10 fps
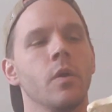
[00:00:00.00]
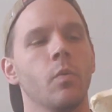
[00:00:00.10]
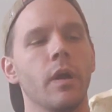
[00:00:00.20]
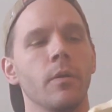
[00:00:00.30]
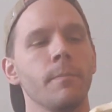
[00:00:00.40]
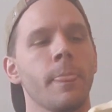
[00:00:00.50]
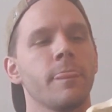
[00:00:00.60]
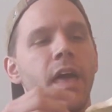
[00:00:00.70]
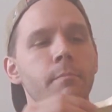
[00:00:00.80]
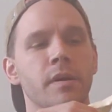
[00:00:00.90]
Well,
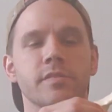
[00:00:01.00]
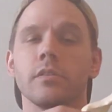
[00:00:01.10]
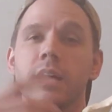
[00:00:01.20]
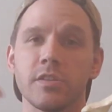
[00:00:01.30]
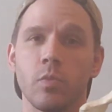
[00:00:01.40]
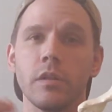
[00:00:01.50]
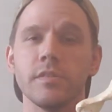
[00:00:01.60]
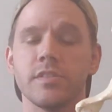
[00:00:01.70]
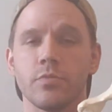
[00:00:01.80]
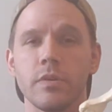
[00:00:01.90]
that muscle, as well
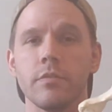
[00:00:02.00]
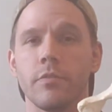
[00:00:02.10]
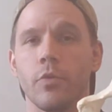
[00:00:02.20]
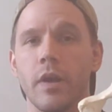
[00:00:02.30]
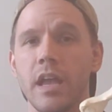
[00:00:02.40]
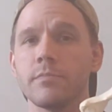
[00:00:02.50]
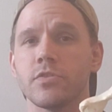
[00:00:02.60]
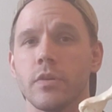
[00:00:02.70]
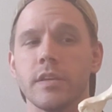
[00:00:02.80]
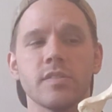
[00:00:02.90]
as 3 of the 4
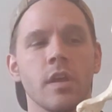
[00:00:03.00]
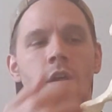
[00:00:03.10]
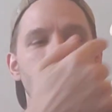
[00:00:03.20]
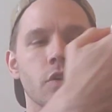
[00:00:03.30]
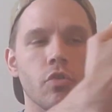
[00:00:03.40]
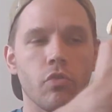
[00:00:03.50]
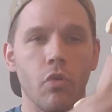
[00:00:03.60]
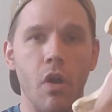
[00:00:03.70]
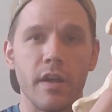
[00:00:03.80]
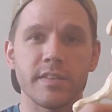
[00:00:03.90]
hamstrings,
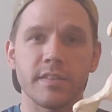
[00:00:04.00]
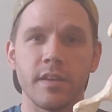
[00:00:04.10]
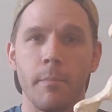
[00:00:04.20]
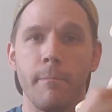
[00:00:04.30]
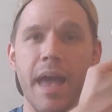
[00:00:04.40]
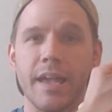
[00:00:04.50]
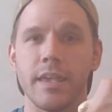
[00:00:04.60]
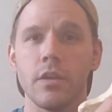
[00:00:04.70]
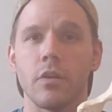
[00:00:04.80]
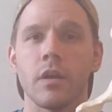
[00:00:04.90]
cross back
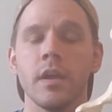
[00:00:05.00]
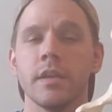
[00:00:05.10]
here.